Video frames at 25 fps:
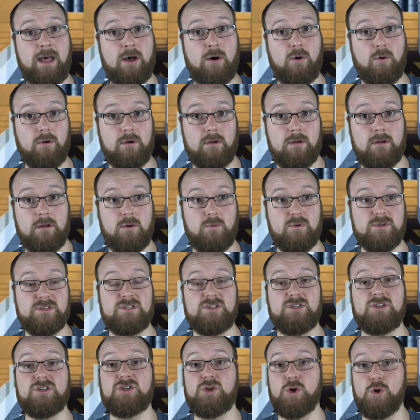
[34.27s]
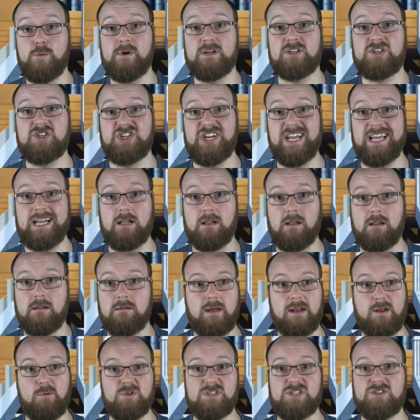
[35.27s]
out. It was just too much chill.
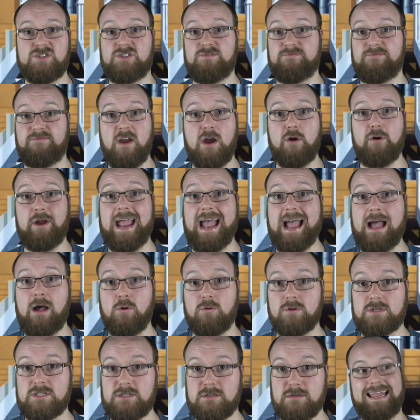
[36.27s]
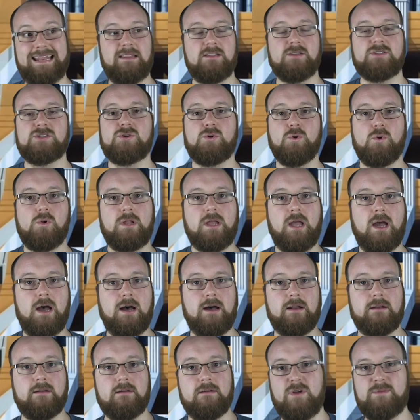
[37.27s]
And it was very out in the
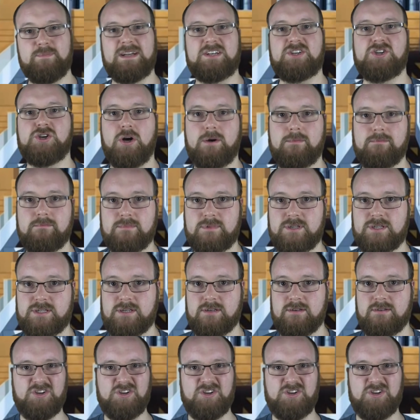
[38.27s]
schoolyard with my chums.